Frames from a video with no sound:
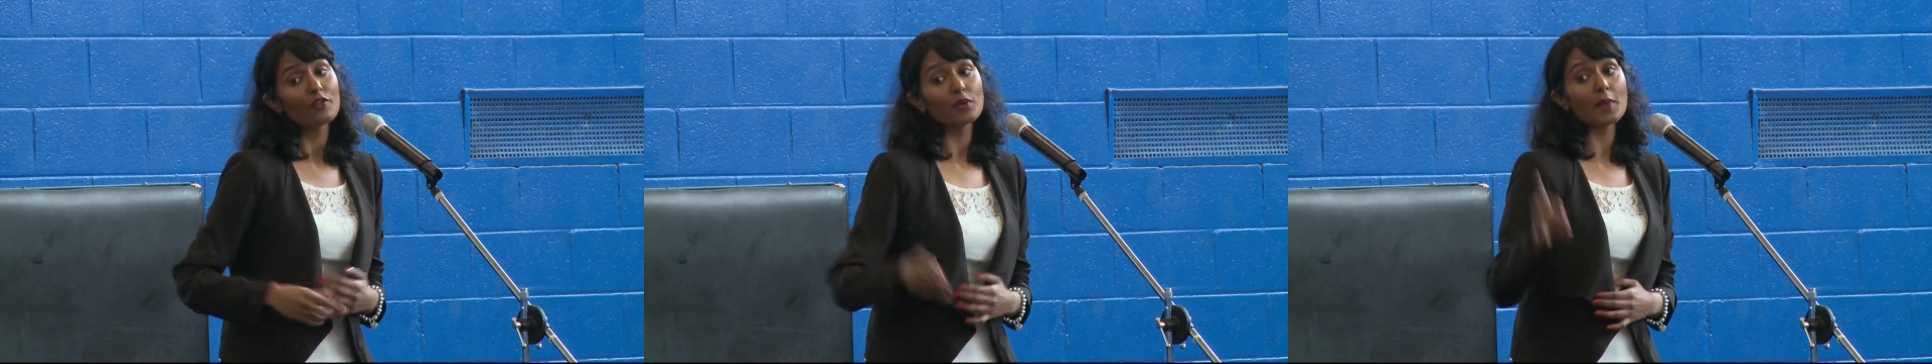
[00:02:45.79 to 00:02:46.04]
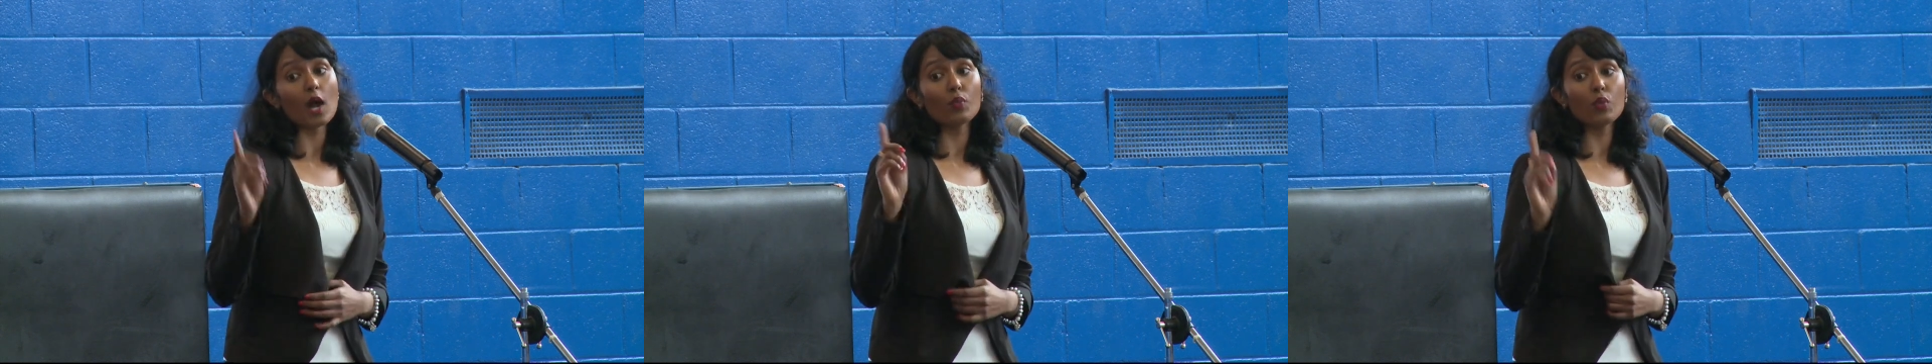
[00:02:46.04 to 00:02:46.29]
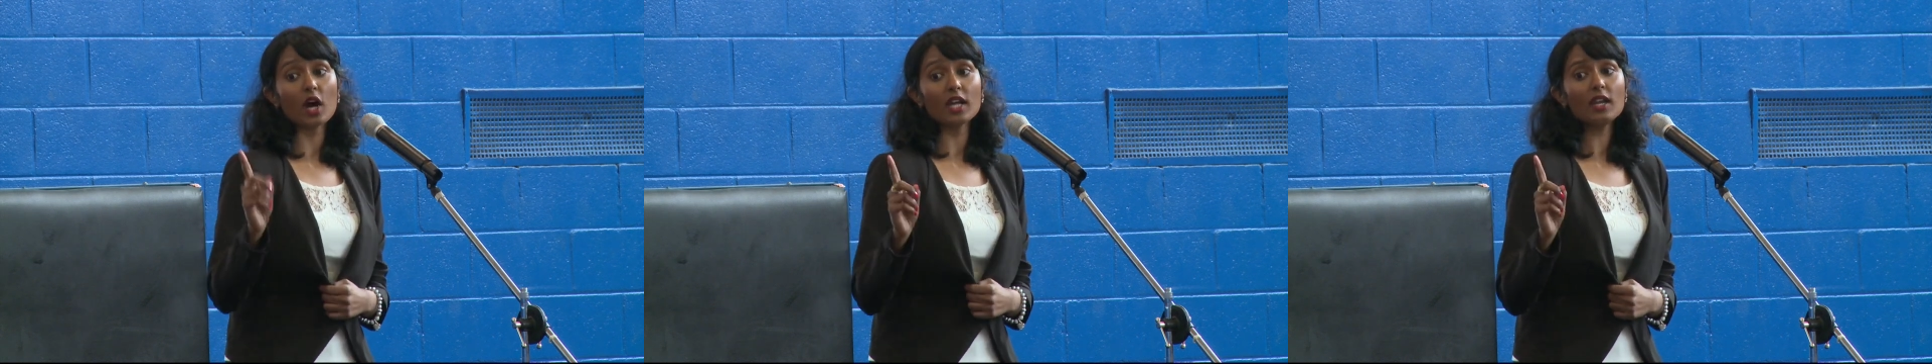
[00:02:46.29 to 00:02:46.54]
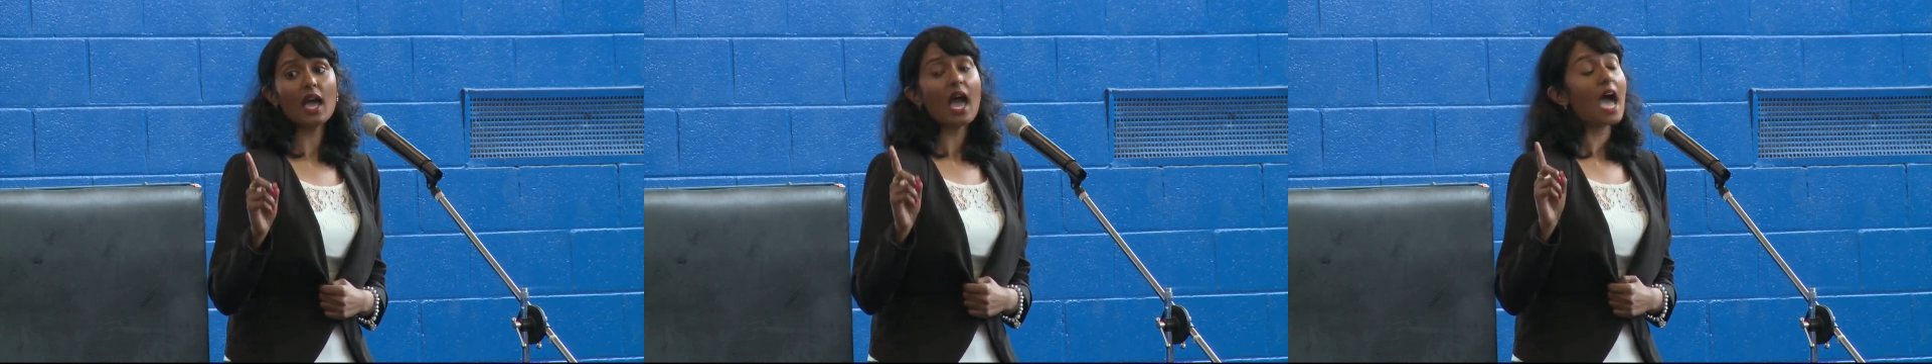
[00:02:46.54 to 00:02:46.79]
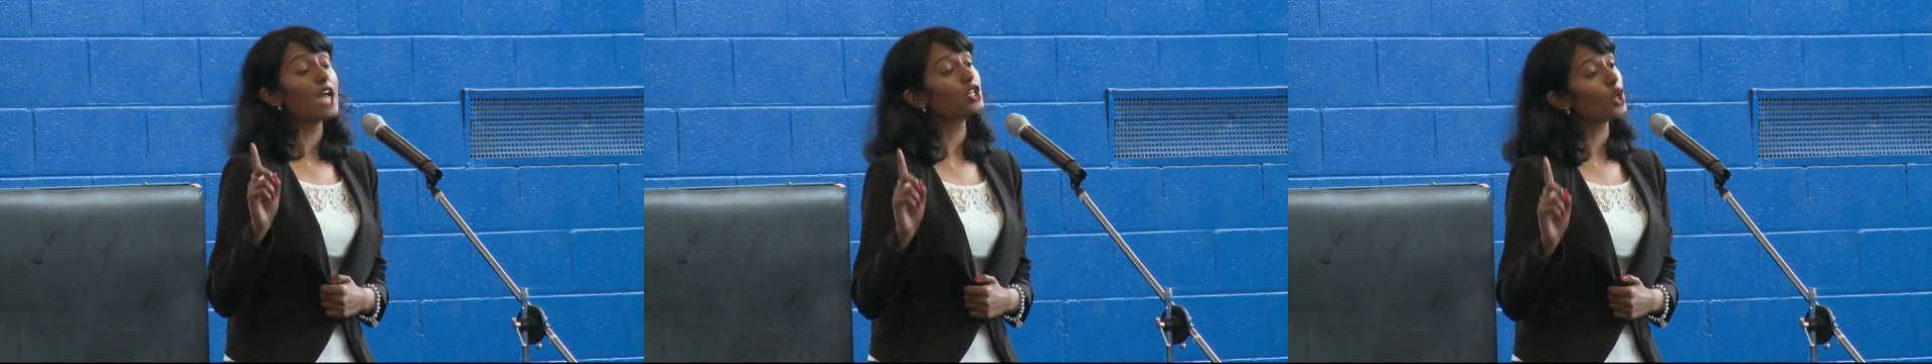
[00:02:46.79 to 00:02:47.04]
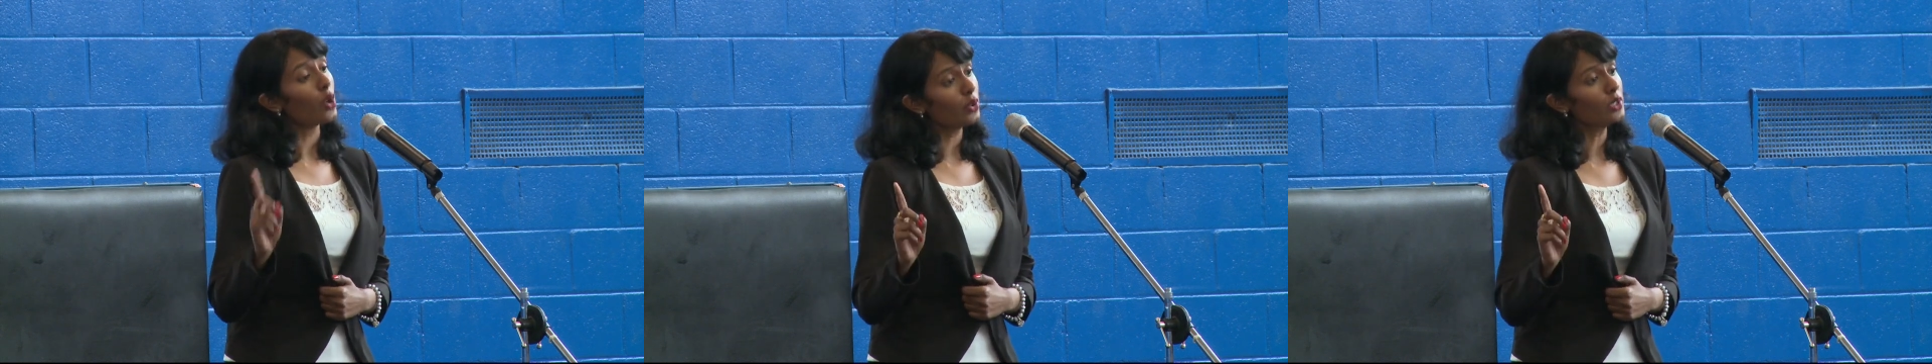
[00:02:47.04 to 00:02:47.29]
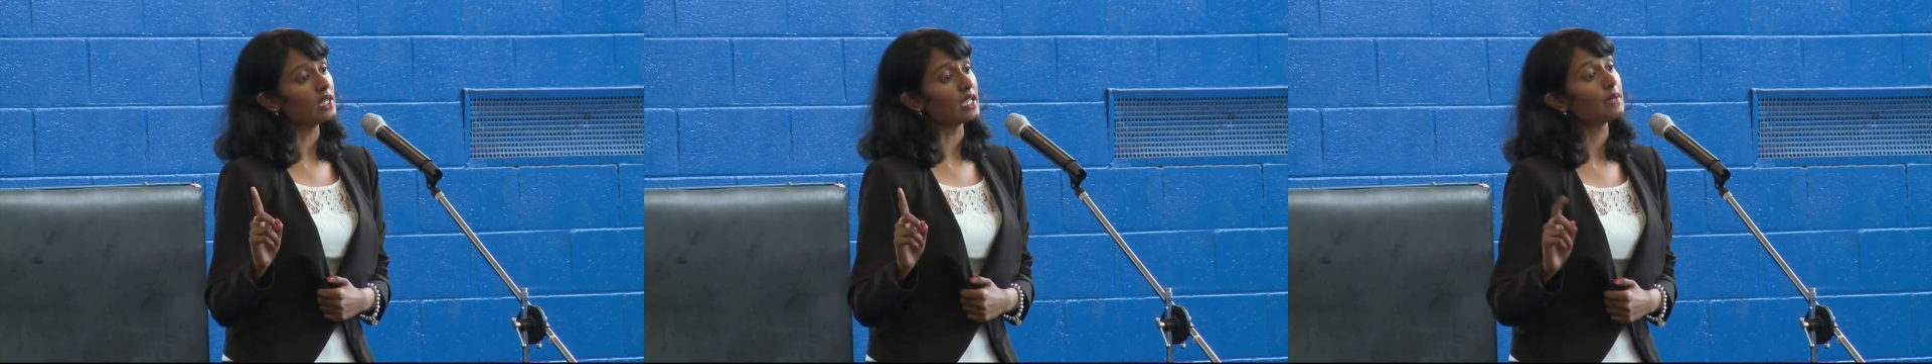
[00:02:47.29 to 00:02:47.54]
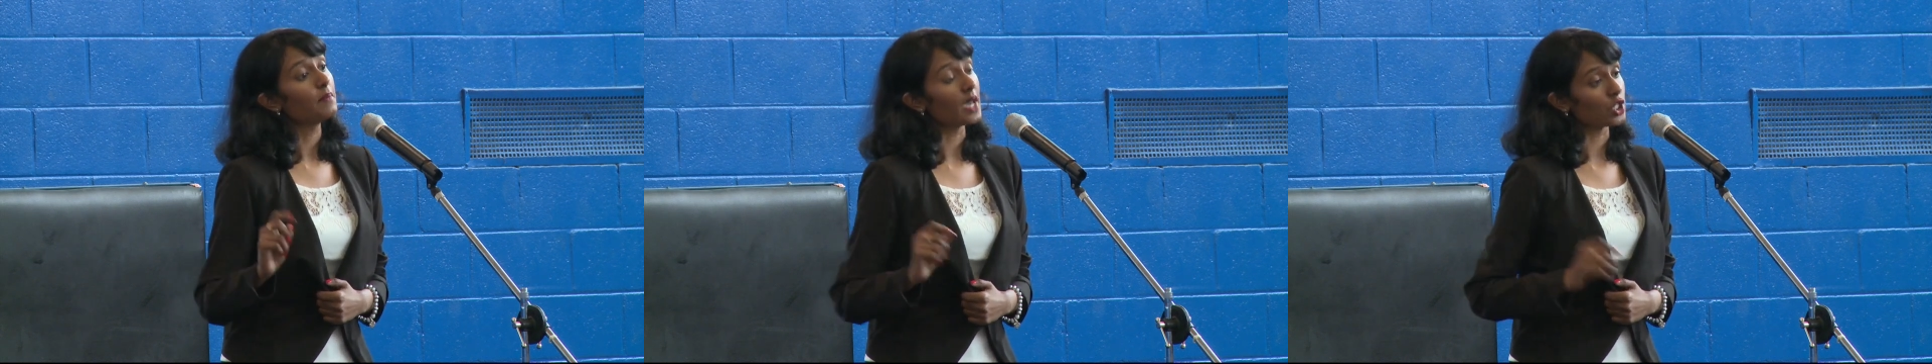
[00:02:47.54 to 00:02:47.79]
from our one and
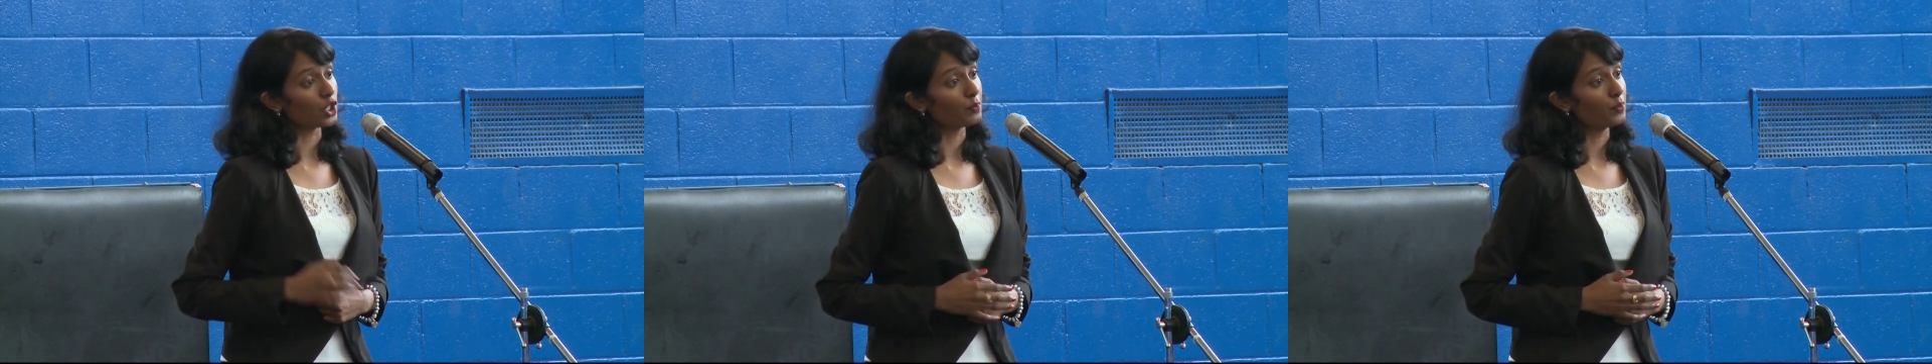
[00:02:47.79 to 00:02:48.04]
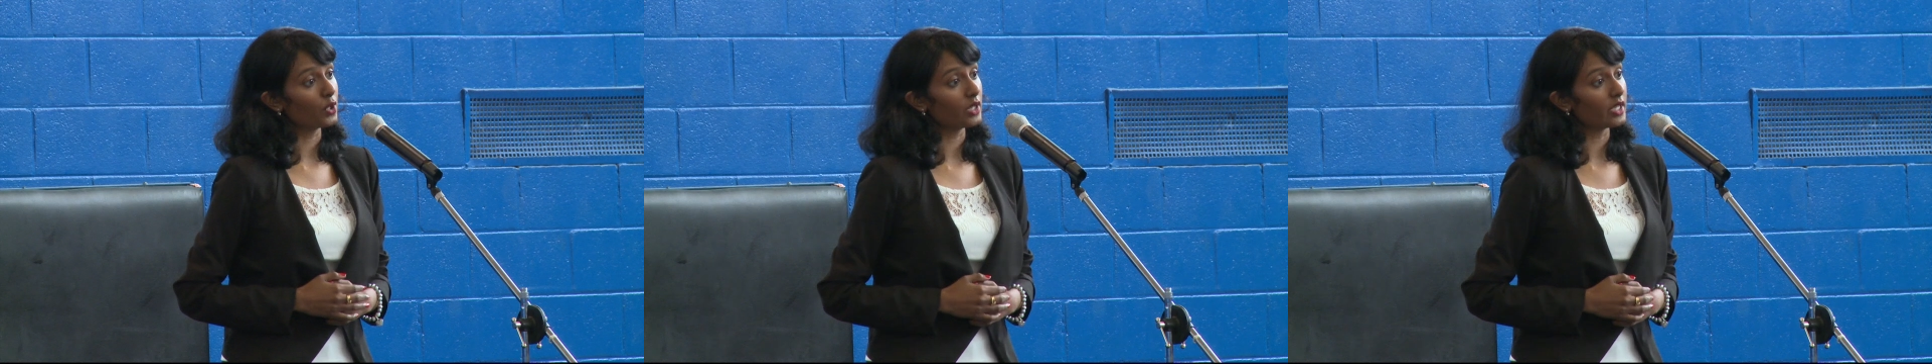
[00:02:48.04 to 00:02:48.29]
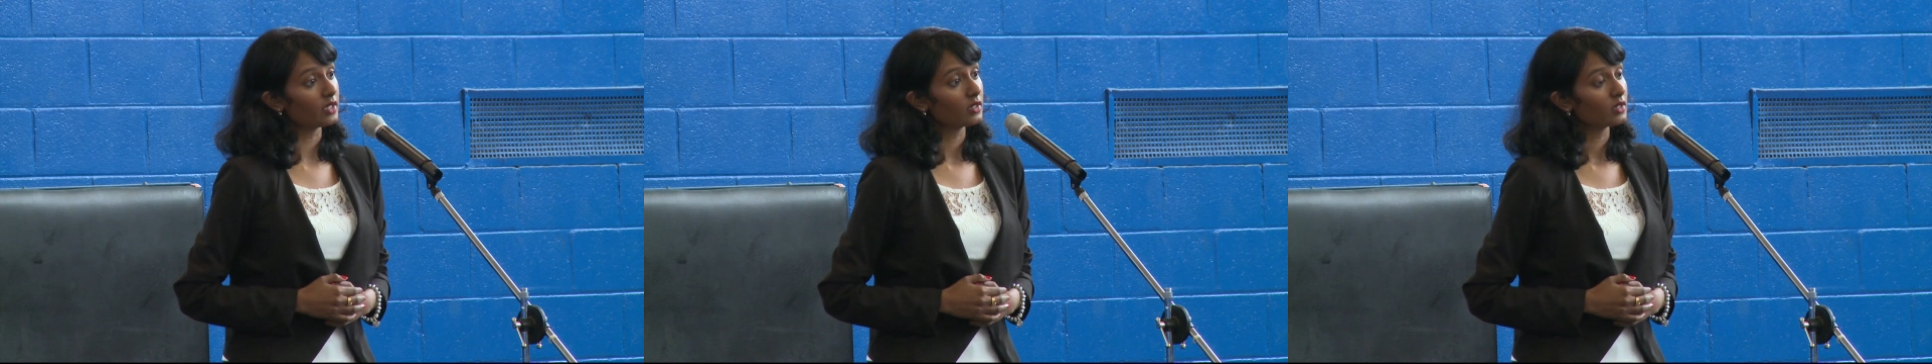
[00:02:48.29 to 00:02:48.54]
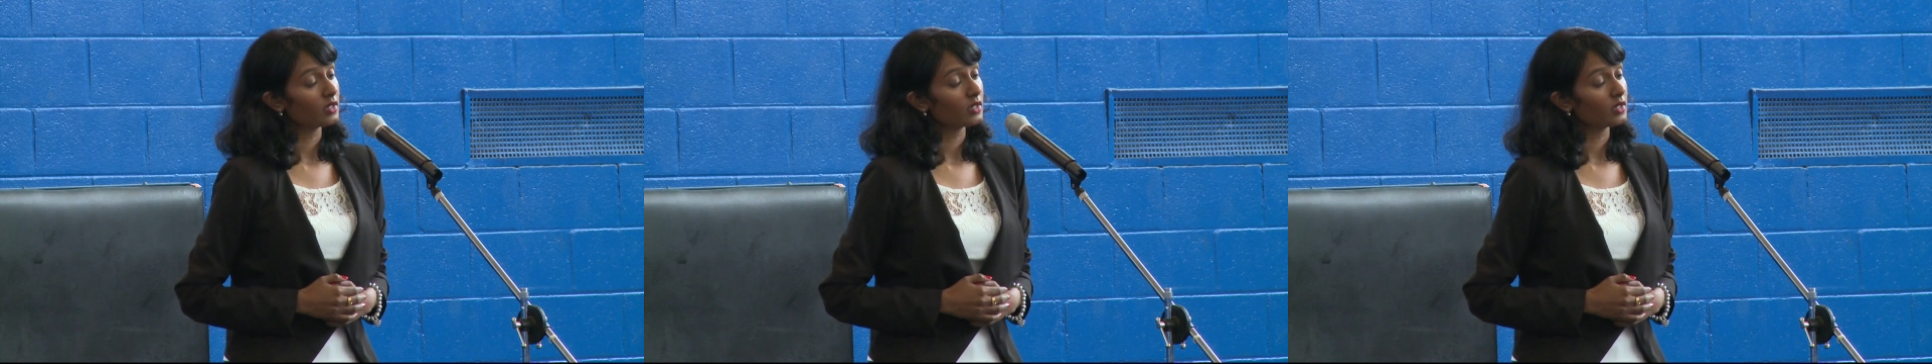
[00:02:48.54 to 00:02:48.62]
only magic bullet.